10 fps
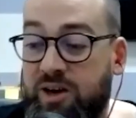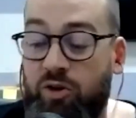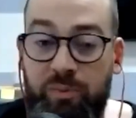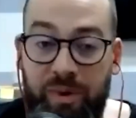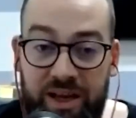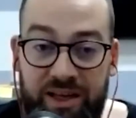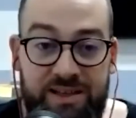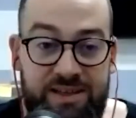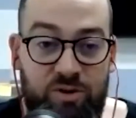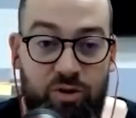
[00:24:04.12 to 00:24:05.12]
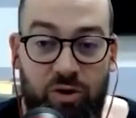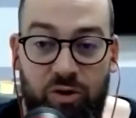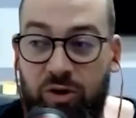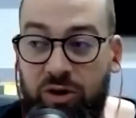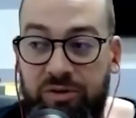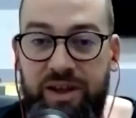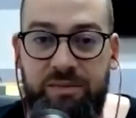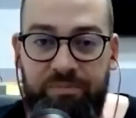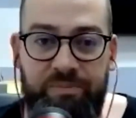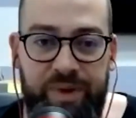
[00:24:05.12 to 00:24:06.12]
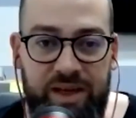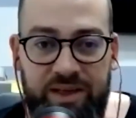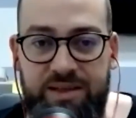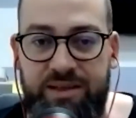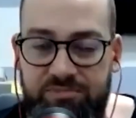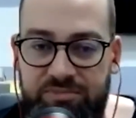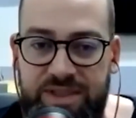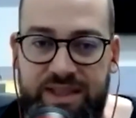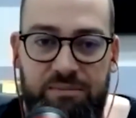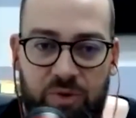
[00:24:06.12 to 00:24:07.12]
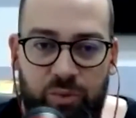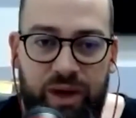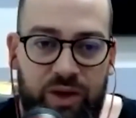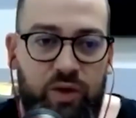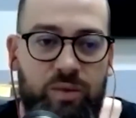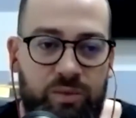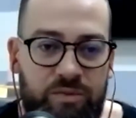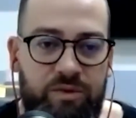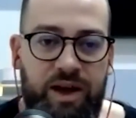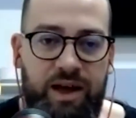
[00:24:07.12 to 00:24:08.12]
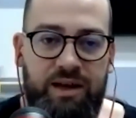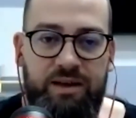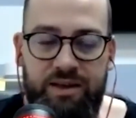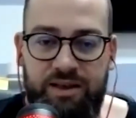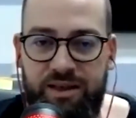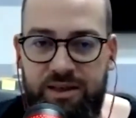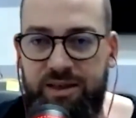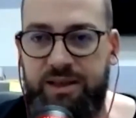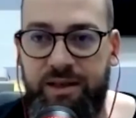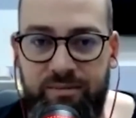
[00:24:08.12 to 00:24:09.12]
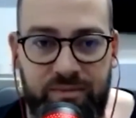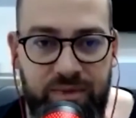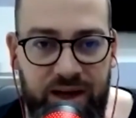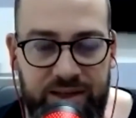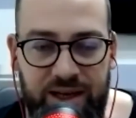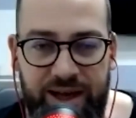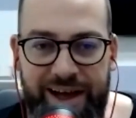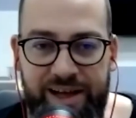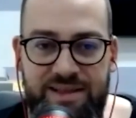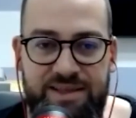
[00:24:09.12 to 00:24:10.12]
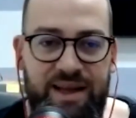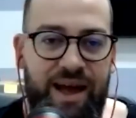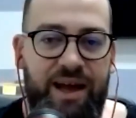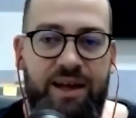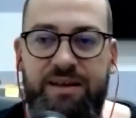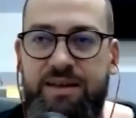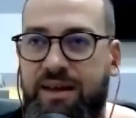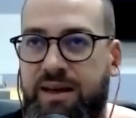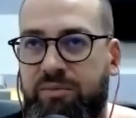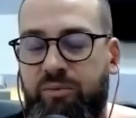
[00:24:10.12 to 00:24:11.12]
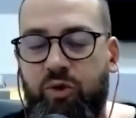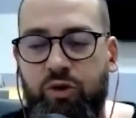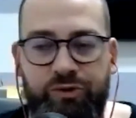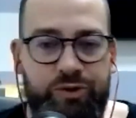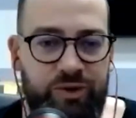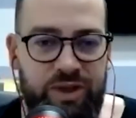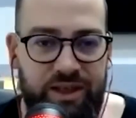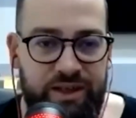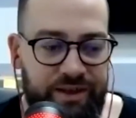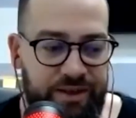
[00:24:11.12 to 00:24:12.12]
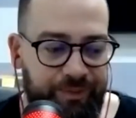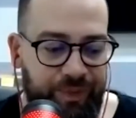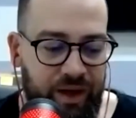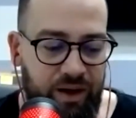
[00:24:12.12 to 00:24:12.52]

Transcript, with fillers: a company that's already built some momentum and uh, got clients and moved to the